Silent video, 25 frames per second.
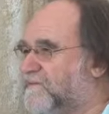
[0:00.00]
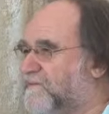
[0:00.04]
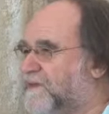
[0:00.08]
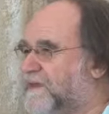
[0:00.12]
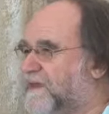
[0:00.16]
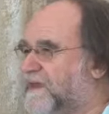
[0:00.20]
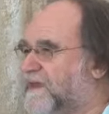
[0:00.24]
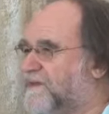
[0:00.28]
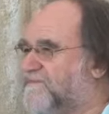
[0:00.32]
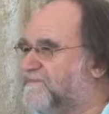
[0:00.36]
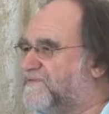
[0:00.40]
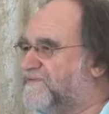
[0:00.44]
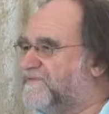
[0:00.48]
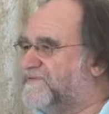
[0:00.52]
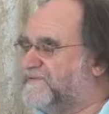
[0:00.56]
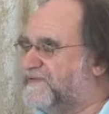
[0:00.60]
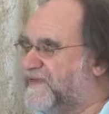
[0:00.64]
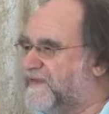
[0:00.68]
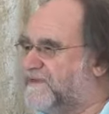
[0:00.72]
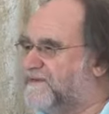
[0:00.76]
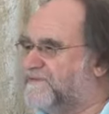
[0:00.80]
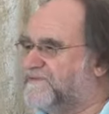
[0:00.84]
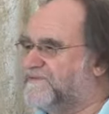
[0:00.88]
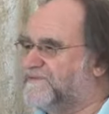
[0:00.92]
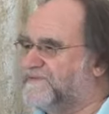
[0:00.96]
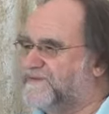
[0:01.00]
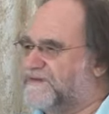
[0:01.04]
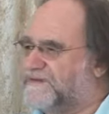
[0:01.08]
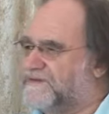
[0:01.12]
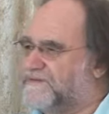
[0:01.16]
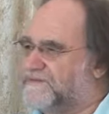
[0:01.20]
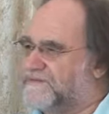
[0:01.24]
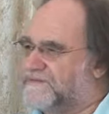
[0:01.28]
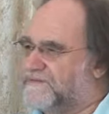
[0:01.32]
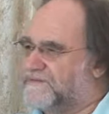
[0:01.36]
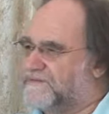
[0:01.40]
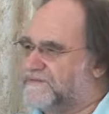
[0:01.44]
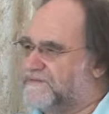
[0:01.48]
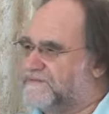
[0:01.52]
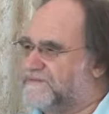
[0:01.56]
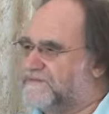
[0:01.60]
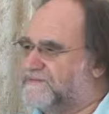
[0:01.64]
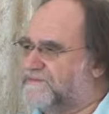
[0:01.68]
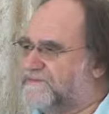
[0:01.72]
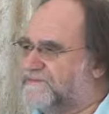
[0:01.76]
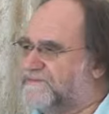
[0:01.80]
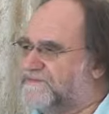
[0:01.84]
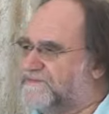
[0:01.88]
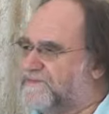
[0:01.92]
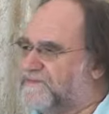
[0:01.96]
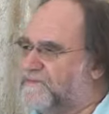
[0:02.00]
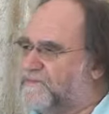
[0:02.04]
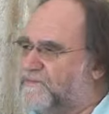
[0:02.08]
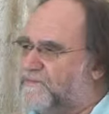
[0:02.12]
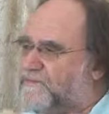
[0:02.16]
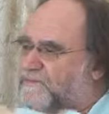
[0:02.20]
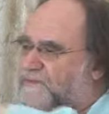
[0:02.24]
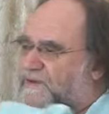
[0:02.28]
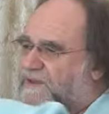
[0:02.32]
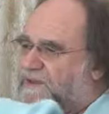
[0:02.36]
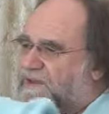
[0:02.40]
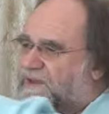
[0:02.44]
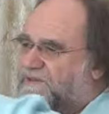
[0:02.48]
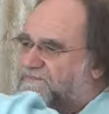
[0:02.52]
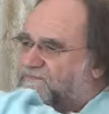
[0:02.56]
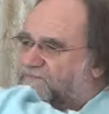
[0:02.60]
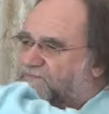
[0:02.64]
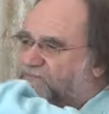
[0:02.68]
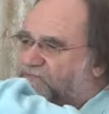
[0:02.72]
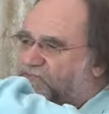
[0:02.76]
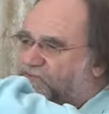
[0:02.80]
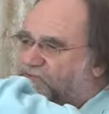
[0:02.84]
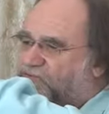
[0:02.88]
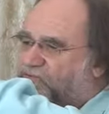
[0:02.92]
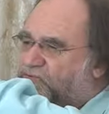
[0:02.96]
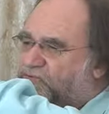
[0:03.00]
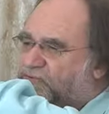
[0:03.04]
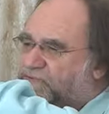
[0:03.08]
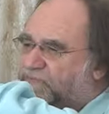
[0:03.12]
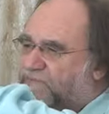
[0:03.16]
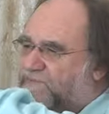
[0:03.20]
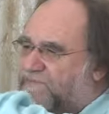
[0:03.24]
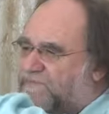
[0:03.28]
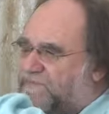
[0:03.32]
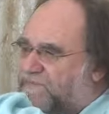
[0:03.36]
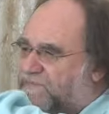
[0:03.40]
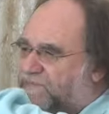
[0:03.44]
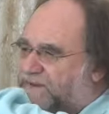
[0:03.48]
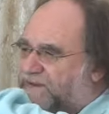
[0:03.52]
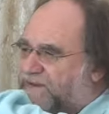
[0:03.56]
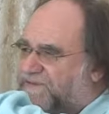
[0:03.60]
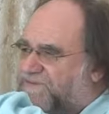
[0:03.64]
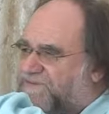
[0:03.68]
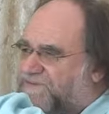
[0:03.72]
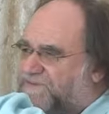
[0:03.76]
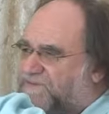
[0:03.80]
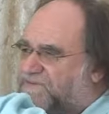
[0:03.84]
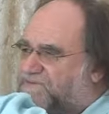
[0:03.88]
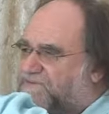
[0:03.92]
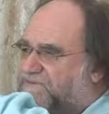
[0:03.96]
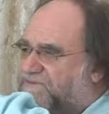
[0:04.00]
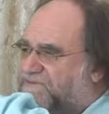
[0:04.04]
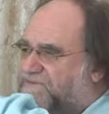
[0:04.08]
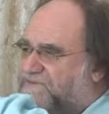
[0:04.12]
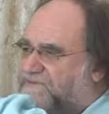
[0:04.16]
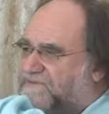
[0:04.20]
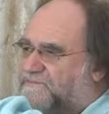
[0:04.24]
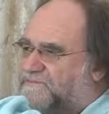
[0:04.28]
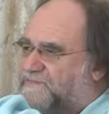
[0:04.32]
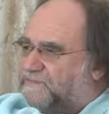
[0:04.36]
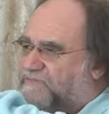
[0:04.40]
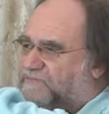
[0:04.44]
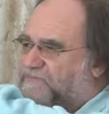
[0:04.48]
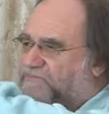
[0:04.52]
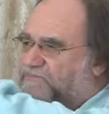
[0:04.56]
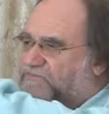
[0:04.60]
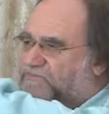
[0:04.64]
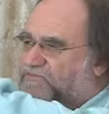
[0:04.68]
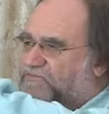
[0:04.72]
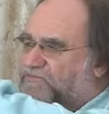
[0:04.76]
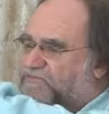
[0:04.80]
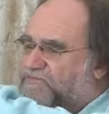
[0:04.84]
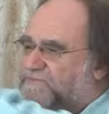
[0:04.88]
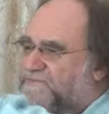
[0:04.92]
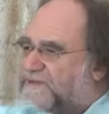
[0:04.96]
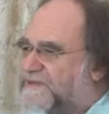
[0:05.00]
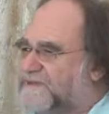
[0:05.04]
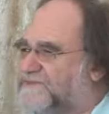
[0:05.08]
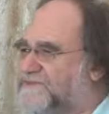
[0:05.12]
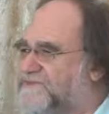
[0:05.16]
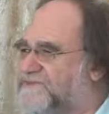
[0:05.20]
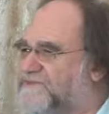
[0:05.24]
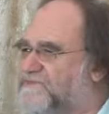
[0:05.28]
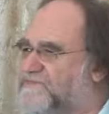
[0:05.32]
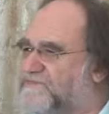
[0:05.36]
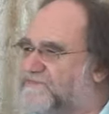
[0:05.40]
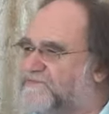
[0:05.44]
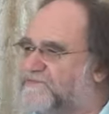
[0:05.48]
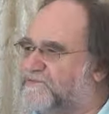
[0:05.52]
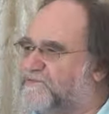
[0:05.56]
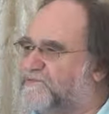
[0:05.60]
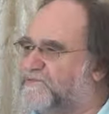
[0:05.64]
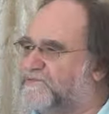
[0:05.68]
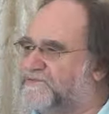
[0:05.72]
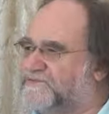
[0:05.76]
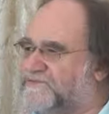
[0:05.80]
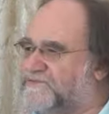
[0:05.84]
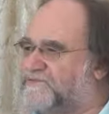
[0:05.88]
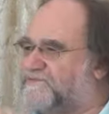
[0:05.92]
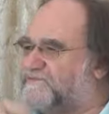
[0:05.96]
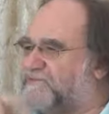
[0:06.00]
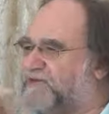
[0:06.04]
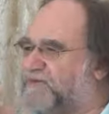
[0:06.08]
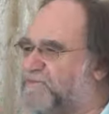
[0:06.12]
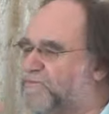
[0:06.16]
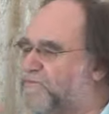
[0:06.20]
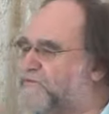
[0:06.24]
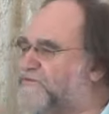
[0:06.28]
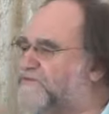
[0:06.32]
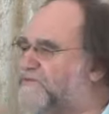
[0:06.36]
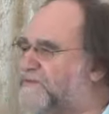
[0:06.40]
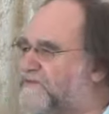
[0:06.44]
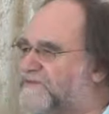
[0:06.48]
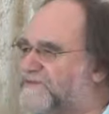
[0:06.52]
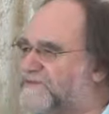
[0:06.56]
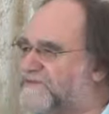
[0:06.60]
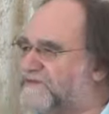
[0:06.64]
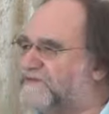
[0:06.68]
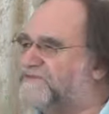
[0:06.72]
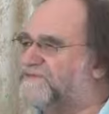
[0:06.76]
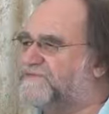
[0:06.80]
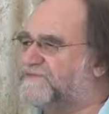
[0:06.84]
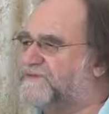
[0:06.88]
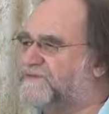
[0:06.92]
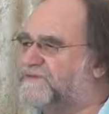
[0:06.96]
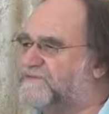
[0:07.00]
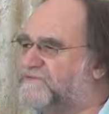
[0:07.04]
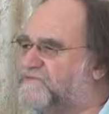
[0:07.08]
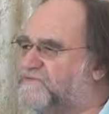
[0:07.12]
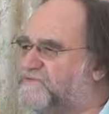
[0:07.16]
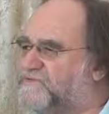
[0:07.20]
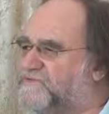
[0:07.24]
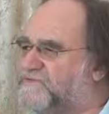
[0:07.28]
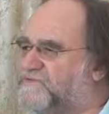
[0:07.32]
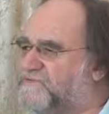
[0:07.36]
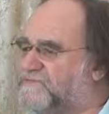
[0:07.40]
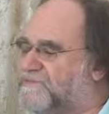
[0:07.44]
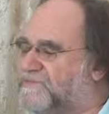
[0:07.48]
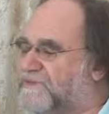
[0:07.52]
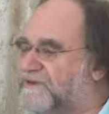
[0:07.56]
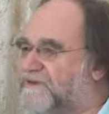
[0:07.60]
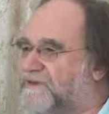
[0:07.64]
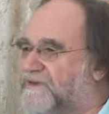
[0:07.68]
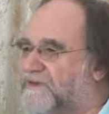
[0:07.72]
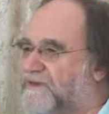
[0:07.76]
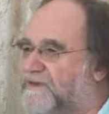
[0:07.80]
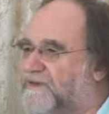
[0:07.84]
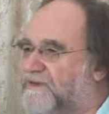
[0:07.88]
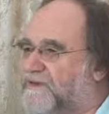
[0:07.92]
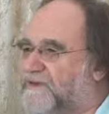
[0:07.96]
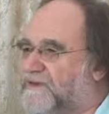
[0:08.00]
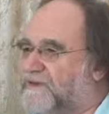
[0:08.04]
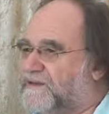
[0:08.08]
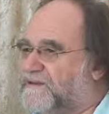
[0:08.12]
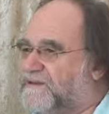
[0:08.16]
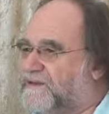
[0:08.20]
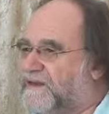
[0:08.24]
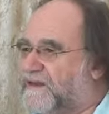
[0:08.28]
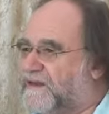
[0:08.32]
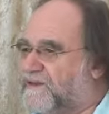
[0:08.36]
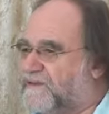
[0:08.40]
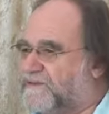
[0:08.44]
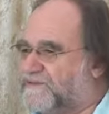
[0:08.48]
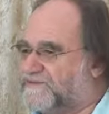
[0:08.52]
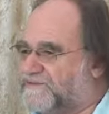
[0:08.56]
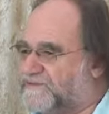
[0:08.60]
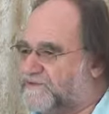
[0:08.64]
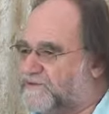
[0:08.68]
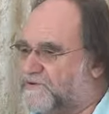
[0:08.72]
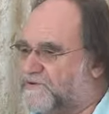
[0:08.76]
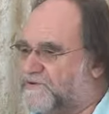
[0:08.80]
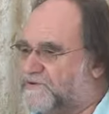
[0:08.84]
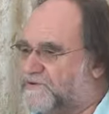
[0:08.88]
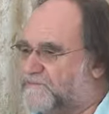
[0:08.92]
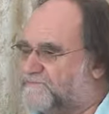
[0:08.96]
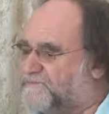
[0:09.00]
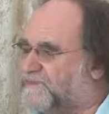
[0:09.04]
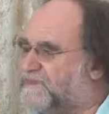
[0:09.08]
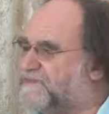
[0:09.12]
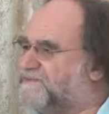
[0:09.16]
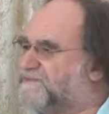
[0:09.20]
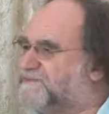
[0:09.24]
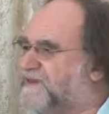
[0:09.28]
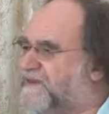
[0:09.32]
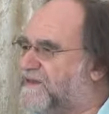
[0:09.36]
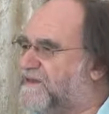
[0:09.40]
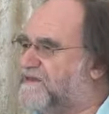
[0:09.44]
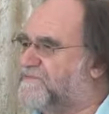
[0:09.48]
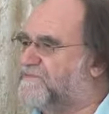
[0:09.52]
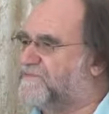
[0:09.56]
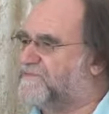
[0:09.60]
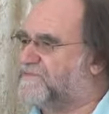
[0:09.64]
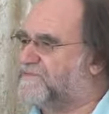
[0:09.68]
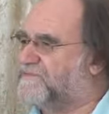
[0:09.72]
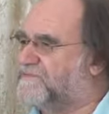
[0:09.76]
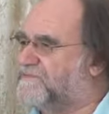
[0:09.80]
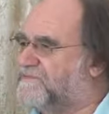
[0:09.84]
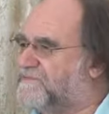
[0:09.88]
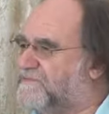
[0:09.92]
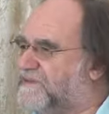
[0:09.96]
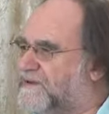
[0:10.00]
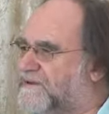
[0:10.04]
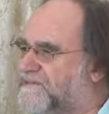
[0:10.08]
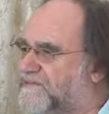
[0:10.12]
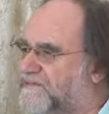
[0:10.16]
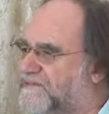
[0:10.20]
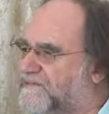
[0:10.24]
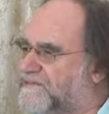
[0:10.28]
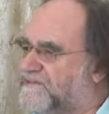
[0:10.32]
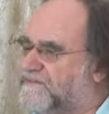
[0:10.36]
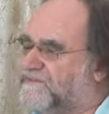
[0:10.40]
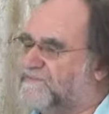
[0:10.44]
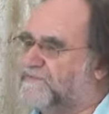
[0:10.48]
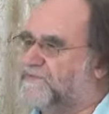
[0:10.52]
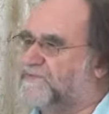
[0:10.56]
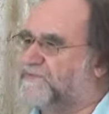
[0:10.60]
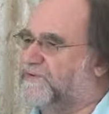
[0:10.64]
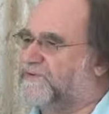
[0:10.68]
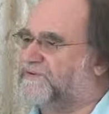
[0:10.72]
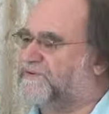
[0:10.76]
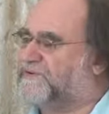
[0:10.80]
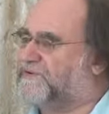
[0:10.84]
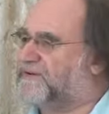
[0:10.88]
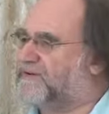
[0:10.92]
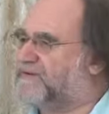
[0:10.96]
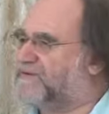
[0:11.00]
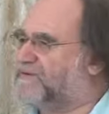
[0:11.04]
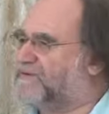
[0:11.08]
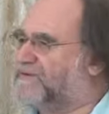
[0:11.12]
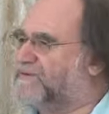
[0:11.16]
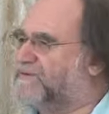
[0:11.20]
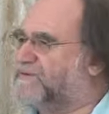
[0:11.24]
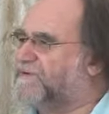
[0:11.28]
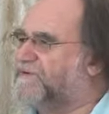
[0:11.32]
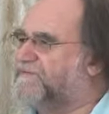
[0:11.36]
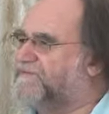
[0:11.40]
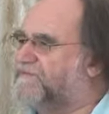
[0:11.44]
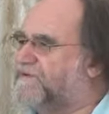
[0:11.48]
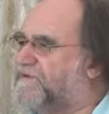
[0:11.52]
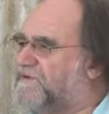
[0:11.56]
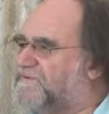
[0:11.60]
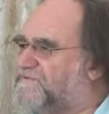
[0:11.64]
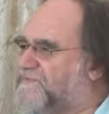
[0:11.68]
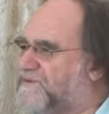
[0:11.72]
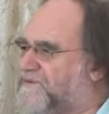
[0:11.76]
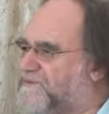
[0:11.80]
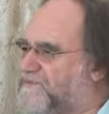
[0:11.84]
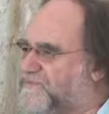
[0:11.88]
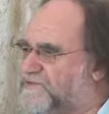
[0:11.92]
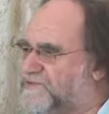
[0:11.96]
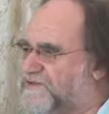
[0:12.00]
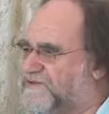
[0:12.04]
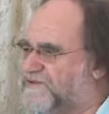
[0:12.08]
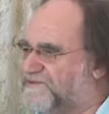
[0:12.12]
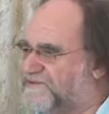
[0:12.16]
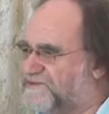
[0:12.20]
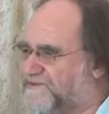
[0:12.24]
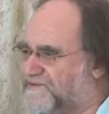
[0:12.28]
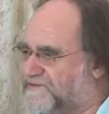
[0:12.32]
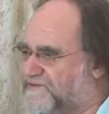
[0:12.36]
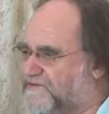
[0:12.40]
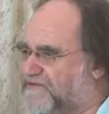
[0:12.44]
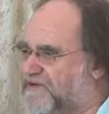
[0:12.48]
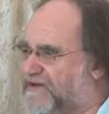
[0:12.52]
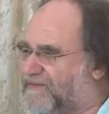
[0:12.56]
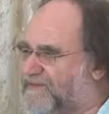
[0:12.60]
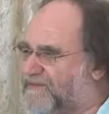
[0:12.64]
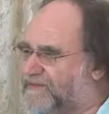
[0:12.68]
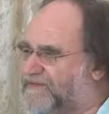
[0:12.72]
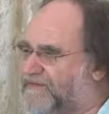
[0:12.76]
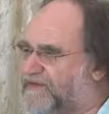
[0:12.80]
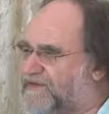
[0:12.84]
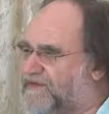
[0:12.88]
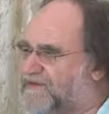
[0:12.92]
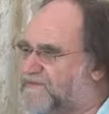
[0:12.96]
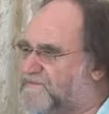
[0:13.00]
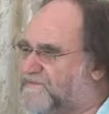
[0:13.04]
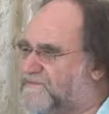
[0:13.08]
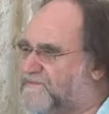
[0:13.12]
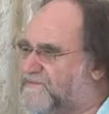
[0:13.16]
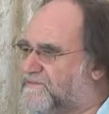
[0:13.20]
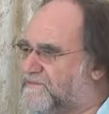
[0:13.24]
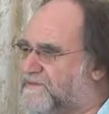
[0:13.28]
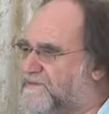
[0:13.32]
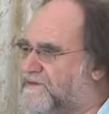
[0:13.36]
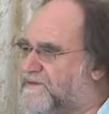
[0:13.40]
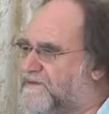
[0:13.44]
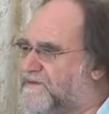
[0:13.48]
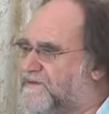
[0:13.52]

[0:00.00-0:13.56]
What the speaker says: we have a silent dinner. So we have a room next to the river, a beautiful room next to the river, which in fact was our satsang room. Now it's got a big table, and 20, 25 people can sit around the table,